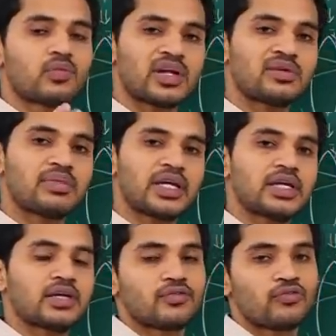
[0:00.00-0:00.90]
1 by
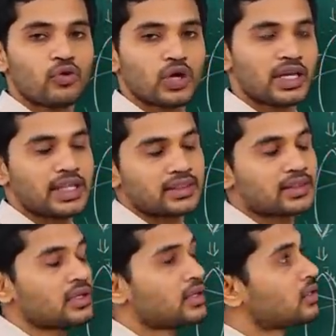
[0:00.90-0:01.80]
focal
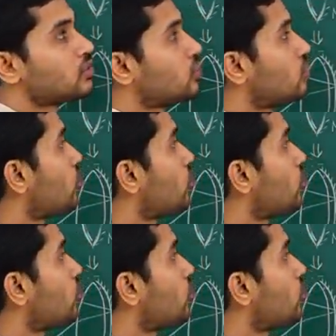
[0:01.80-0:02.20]
length. So,